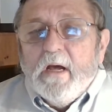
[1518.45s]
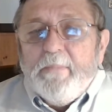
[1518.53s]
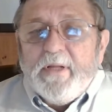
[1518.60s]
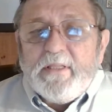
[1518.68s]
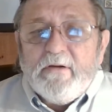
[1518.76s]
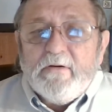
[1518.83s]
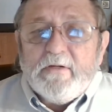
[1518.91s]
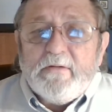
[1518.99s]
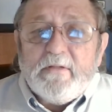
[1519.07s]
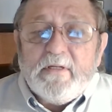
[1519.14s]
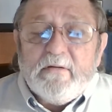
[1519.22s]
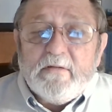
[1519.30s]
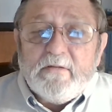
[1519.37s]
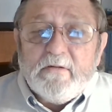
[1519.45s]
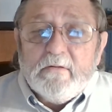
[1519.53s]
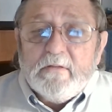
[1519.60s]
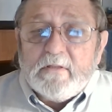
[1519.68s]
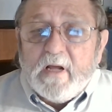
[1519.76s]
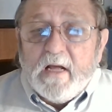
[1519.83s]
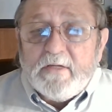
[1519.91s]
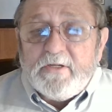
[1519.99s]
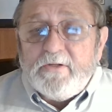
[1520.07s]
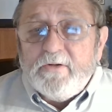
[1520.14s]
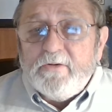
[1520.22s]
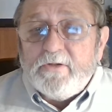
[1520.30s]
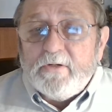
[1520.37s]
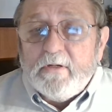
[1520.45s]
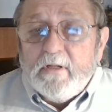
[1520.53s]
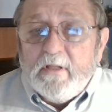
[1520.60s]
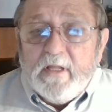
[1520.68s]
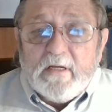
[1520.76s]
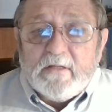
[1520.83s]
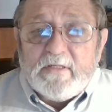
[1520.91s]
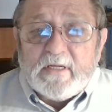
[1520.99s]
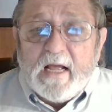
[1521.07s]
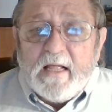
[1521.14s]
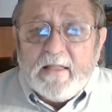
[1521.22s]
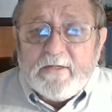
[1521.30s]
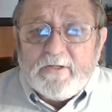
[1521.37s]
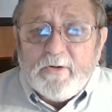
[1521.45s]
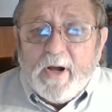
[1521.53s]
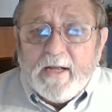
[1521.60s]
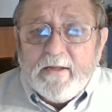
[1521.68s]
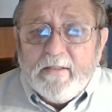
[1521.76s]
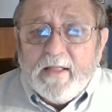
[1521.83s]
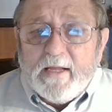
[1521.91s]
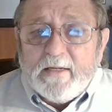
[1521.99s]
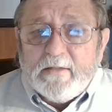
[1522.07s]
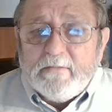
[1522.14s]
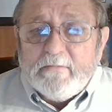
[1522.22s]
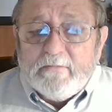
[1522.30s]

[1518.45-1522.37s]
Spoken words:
But there are certain constitutional and legal scholars who argue that